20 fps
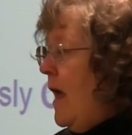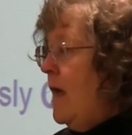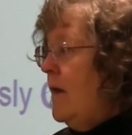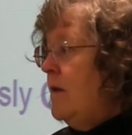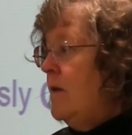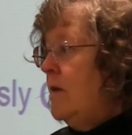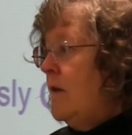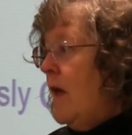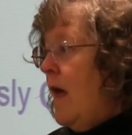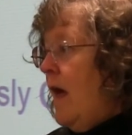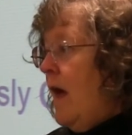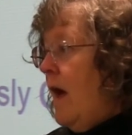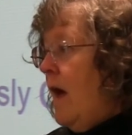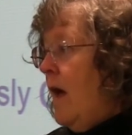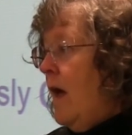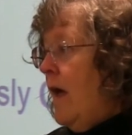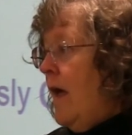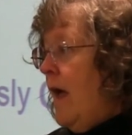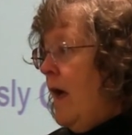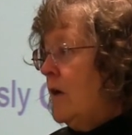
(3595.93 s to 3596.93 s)
and
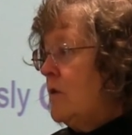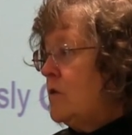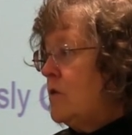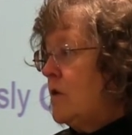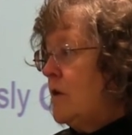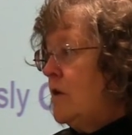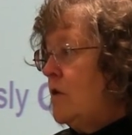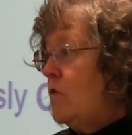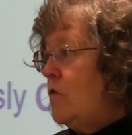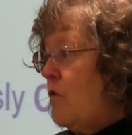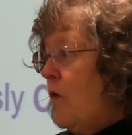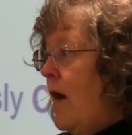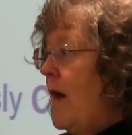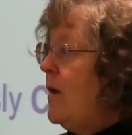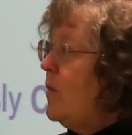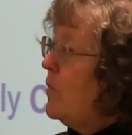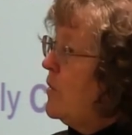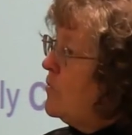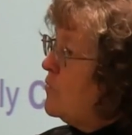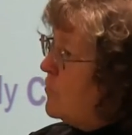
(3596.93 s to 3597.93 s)
uh, actually
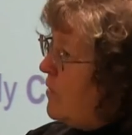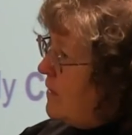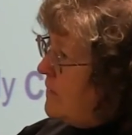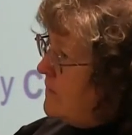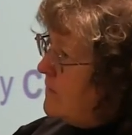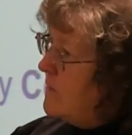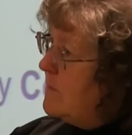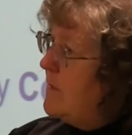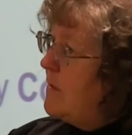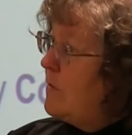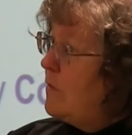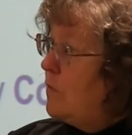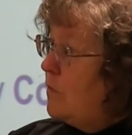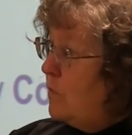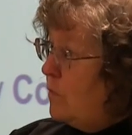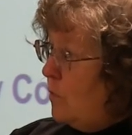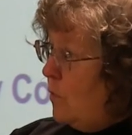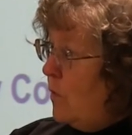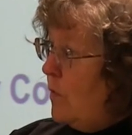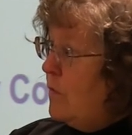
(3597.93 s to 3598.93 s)
try to address them at the
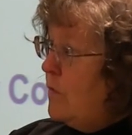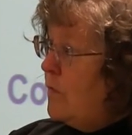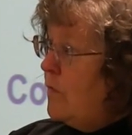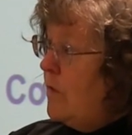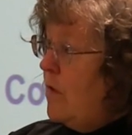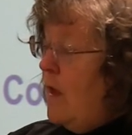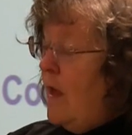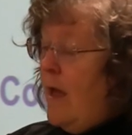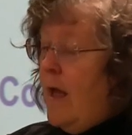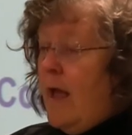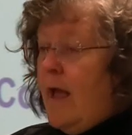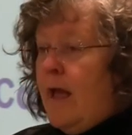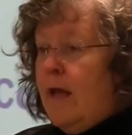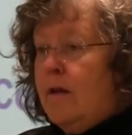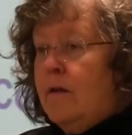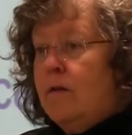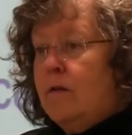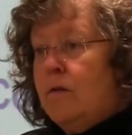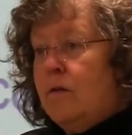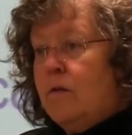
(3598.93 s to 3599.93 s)
source.
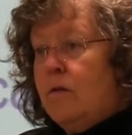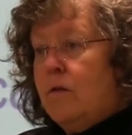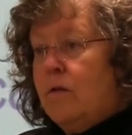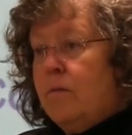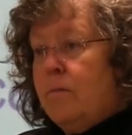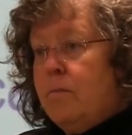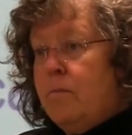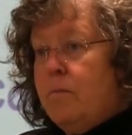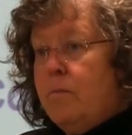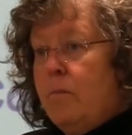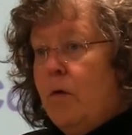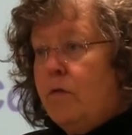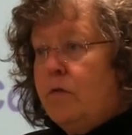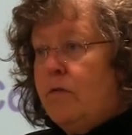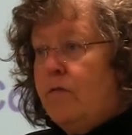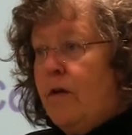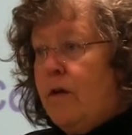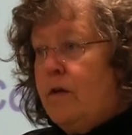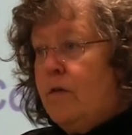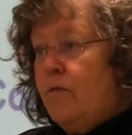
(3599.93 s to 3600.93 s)
And the
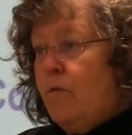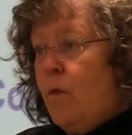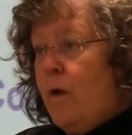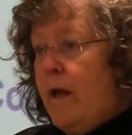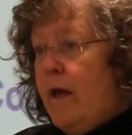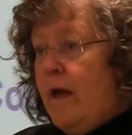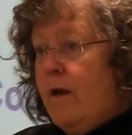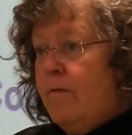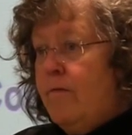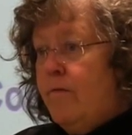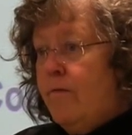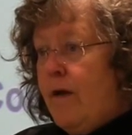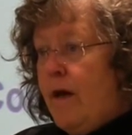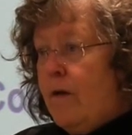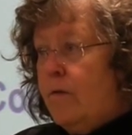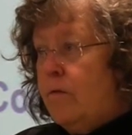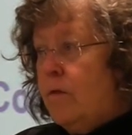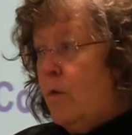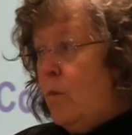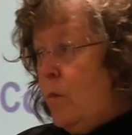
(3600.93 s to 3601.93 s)
most effective way I've
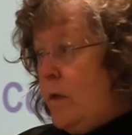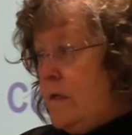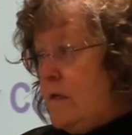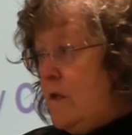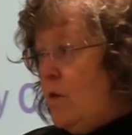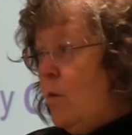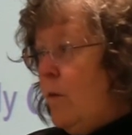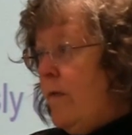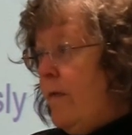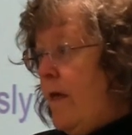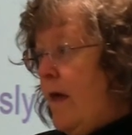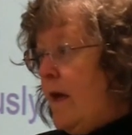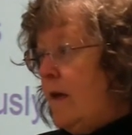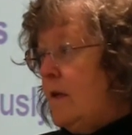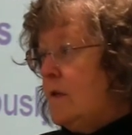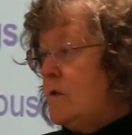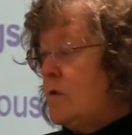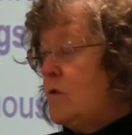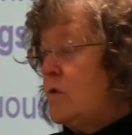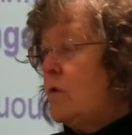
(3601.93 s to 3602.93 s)
found that we deal with
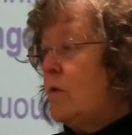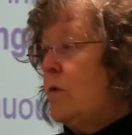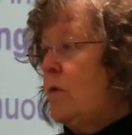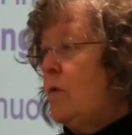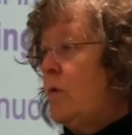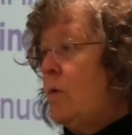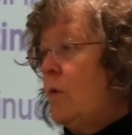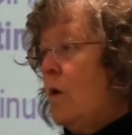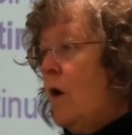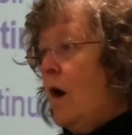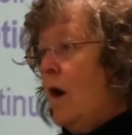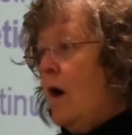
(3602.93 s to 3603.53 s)
that is through